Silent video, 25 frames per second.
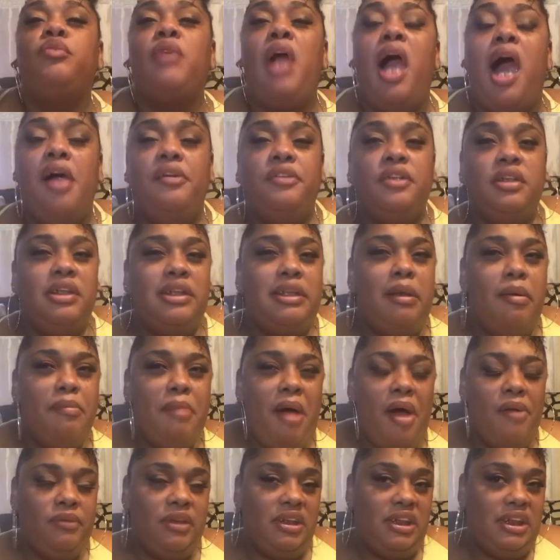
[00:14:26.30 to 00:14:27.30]
I don't know, something
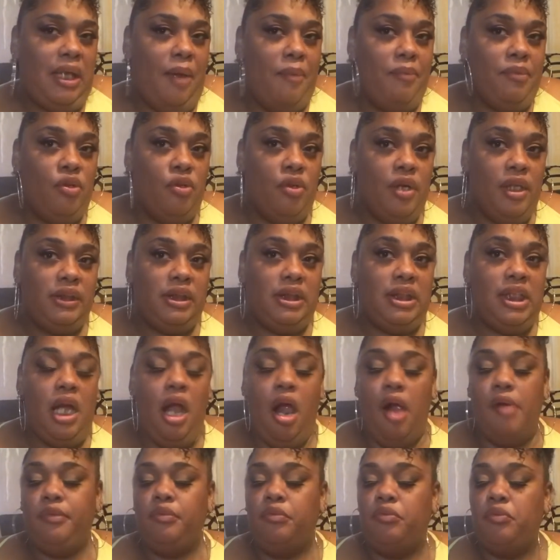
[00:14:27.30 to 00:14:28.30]
about when something crunchy,
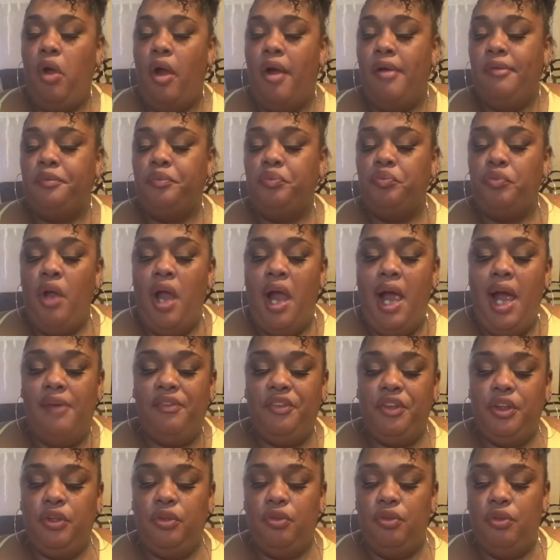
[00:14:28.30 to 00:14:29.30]

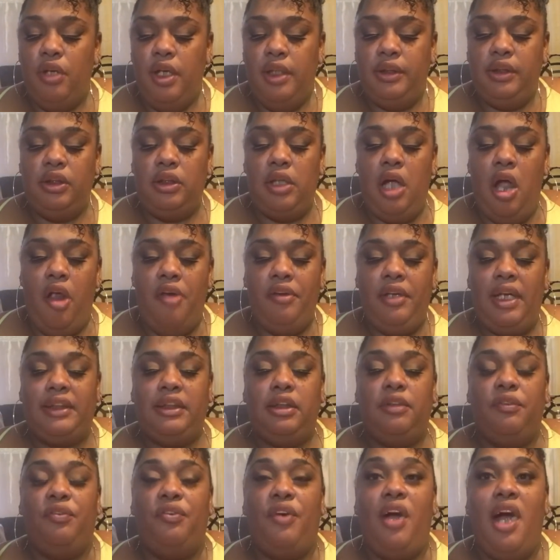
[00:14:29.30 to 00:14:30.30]
having the crunch, like
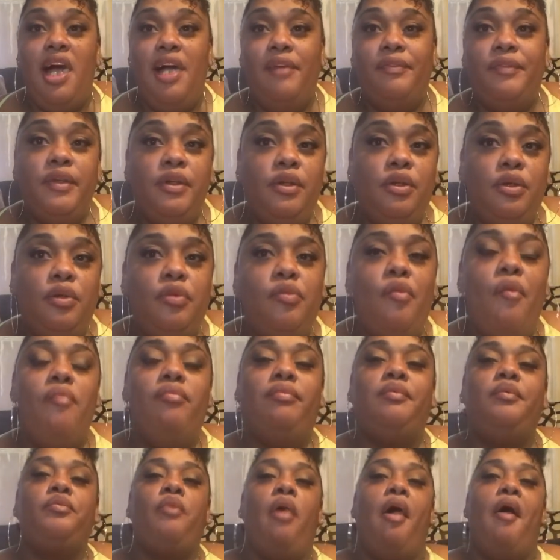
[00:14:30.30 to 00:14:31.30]
the fried food,
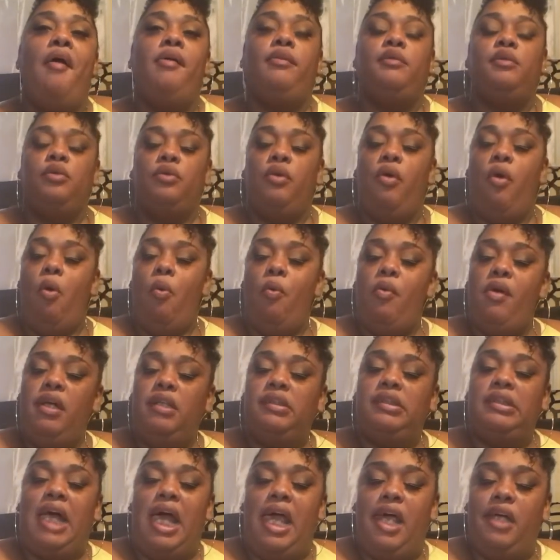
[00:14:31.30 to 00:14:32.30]

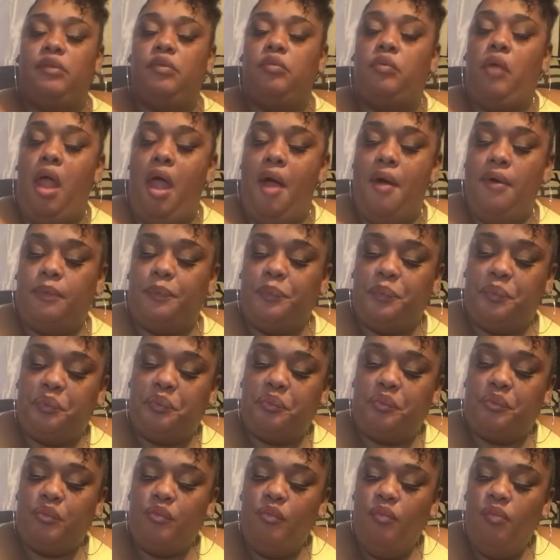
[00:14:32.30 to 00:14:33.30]
with like
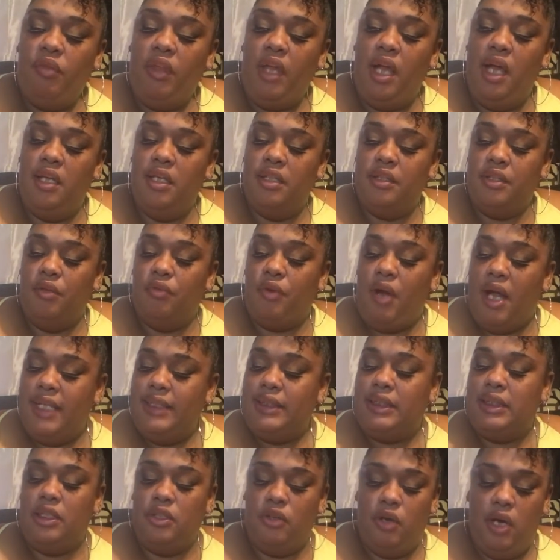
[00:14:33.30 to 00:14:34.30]
the
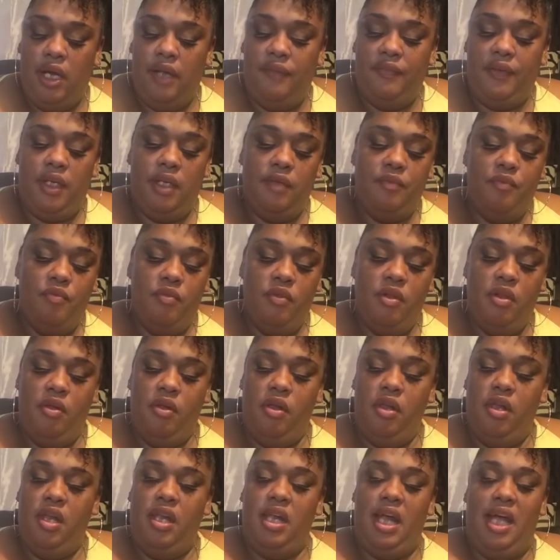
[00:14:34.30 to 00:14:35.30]
rice and the gravy.
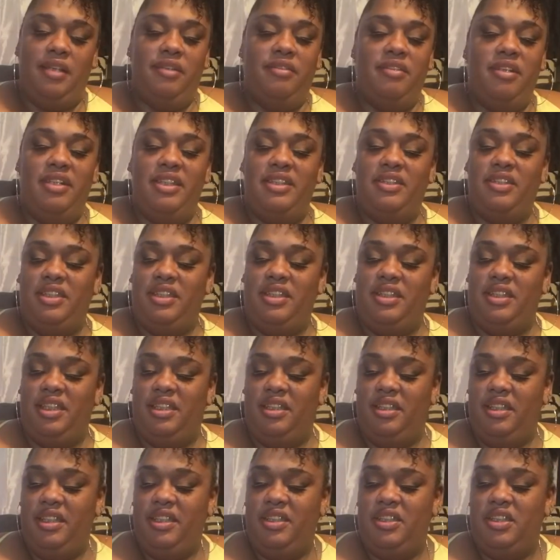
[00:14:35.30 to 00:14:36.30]
I don't know, it's just
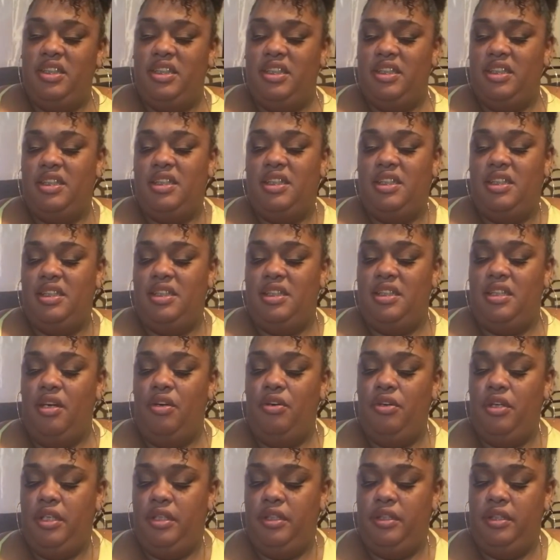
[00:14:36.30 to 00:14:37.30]
delicious. It's so
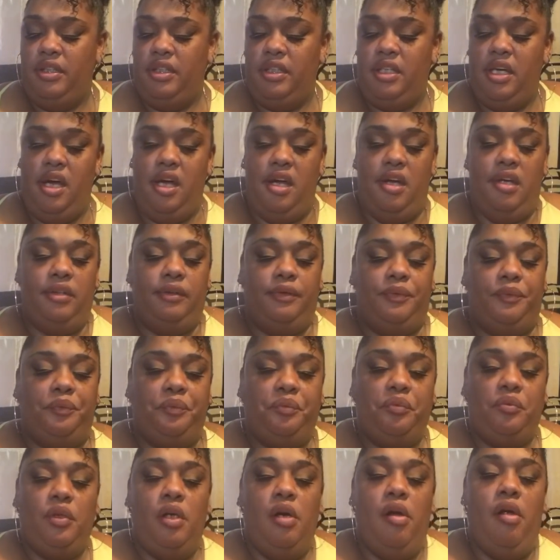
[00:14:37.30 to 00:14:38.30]
good, y'all.
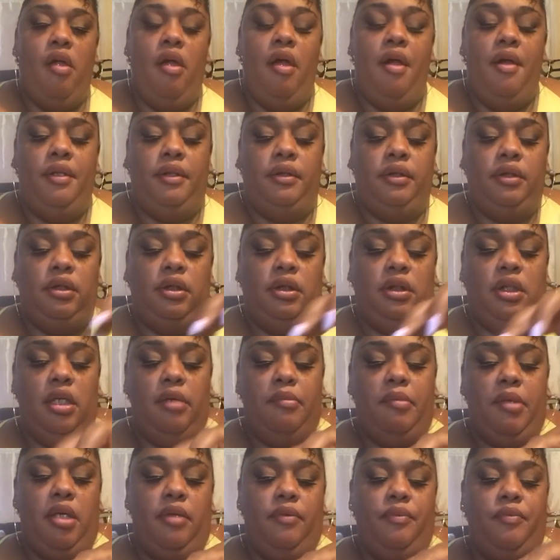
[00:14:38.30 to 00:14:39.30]

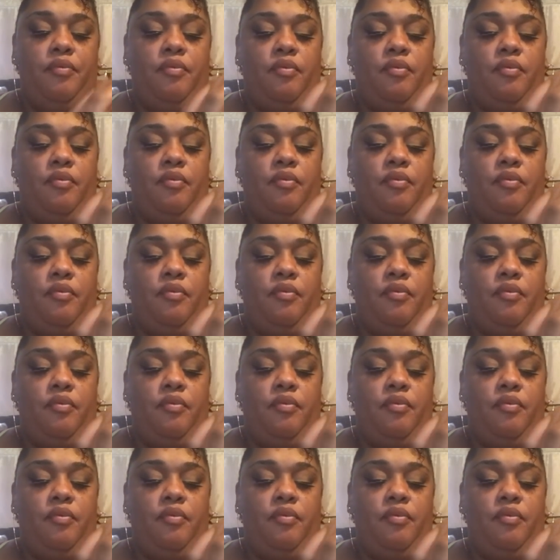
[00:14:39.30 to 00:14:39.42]
Yummy.